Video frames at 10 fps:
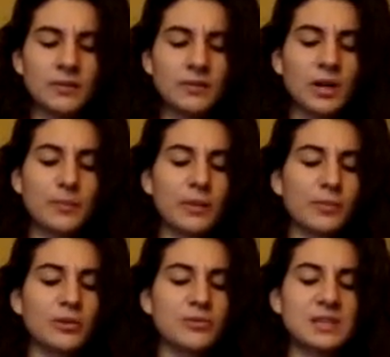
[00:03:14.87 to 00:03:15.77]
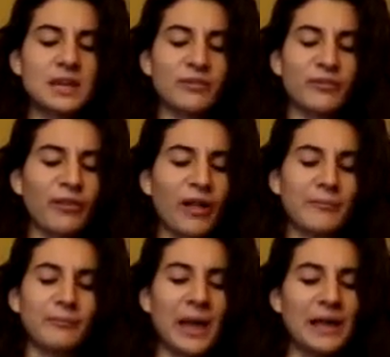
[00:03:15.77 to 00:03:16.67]
if there had been a prosaic
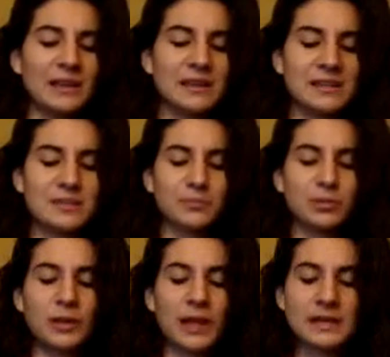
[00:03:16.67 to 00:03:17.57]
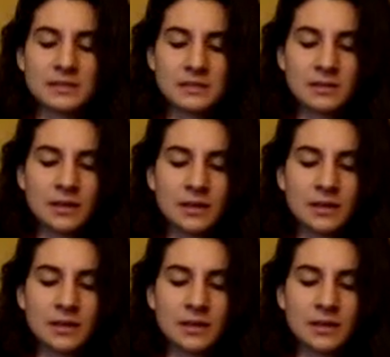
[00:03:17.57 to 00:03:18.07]
flat bank in its place,